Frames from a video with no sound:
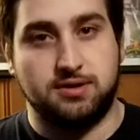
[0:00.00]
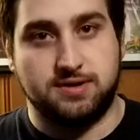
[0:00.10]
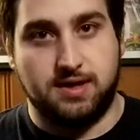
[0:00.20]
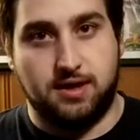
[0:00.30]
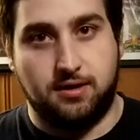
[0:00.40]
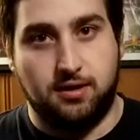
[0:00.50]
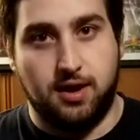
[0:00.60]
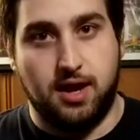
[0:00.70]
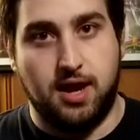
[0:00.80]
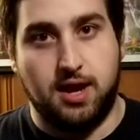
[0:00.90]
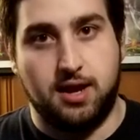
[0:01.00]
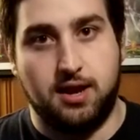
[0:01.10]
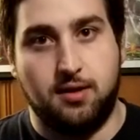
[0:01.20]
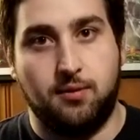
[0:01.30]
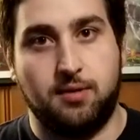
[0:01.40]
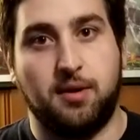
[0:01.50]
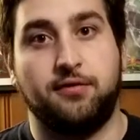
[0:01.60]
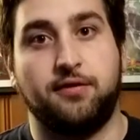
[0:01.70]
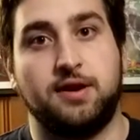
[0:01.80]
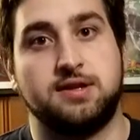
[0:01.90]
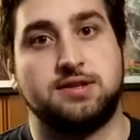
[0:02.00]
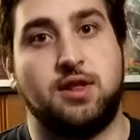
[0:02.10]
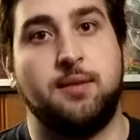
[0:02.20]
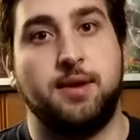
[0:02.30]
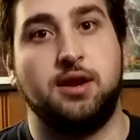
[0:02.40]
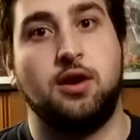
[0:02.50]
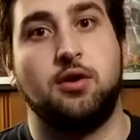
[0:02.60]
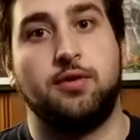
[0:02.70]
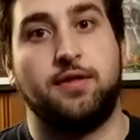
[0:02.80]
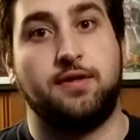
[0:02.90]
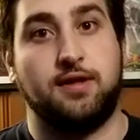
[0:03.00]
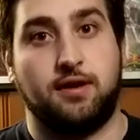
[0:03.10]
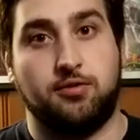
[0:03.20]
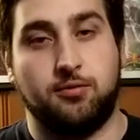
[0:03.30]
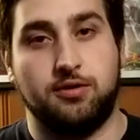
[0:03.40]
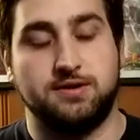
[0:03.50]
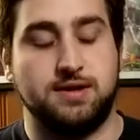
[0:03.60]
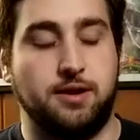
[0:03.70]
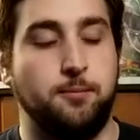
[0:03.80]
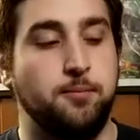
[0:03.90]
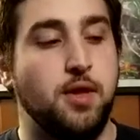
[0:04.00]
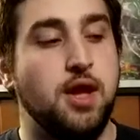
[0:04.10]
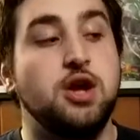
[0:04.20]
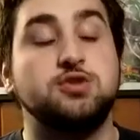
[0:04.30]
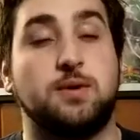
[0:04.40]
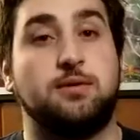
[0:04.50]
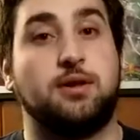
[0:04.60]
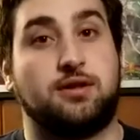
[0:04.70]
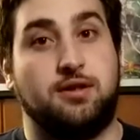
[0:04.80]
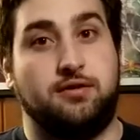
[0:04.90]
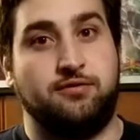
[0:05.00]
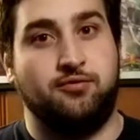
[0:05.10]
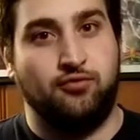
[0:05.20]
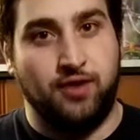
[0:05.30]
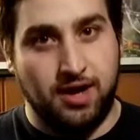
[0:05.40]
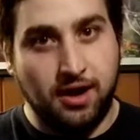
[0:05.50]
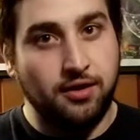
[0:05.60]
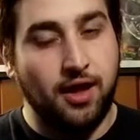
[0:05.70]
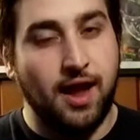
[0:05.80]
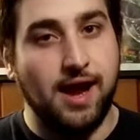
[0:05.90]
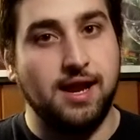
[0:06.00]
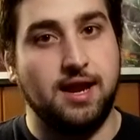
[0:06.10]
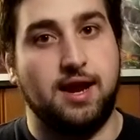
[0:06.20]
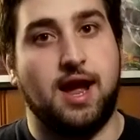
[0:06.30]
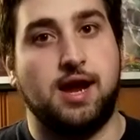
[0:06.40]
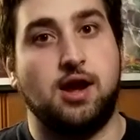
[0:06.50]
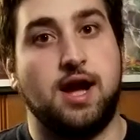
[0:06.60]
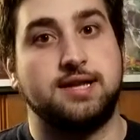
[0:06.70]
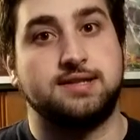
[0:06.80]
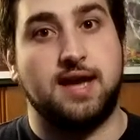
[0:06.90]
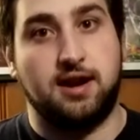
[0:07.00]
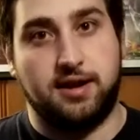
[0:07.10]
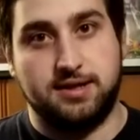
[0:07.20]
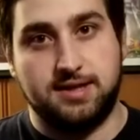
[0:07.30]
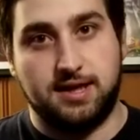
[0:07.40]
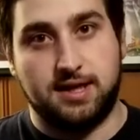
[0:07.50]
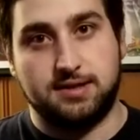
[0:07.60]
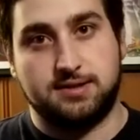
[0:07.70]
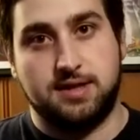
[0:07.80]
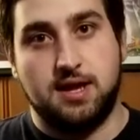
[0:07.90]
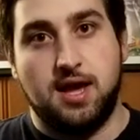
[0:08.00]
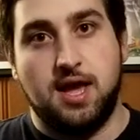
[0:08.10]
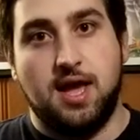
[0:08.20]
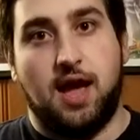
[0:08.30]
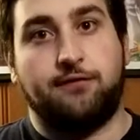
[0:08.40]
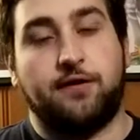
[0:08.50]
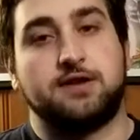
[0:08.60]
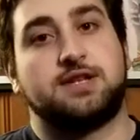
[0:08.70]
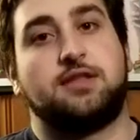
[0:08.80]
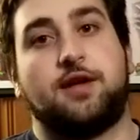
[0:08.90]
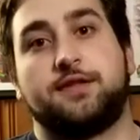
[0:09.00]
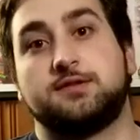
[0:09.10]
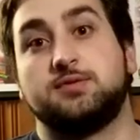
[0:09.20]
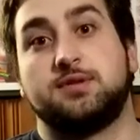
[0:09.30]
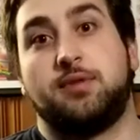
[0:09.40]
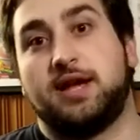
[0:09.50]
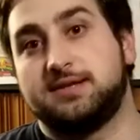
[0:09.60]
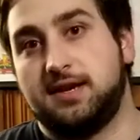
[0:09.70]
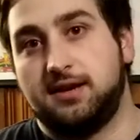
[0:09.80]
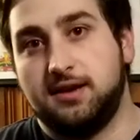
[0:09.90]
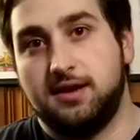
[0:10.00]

sale, and one of my friends let me know that the tickets were on sale. So I quickly ran online and I got Saturday tickets. At first I thought this was a blessing.